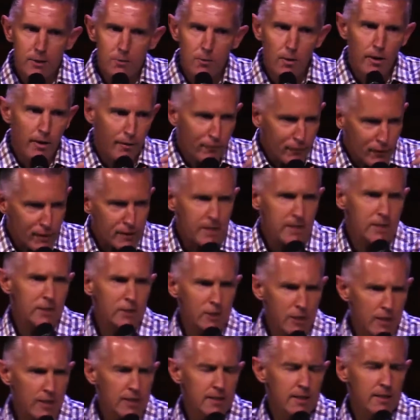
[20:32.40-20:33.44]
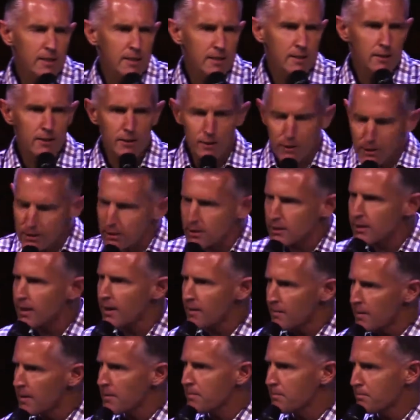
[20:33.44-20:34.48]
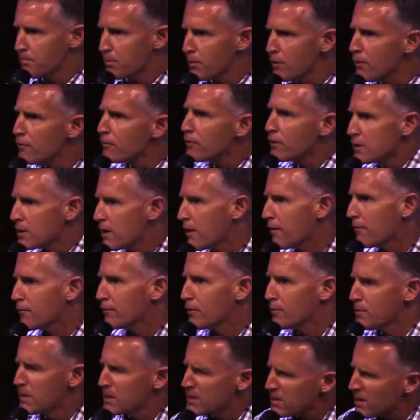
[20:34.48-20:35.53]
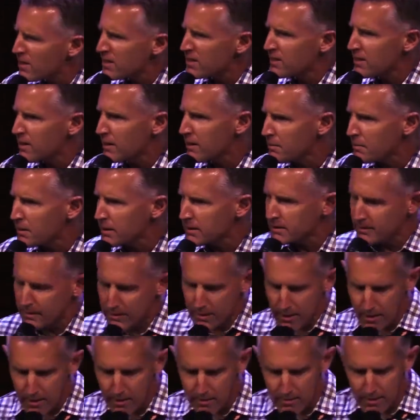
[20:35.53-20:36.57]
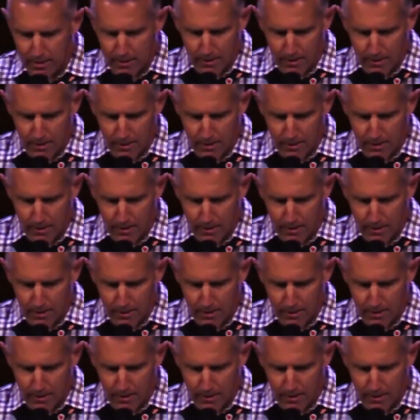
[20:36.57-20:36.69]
well, if this is Jesus, Jesus, come and prove yourself to me. So he's a little bit, you know,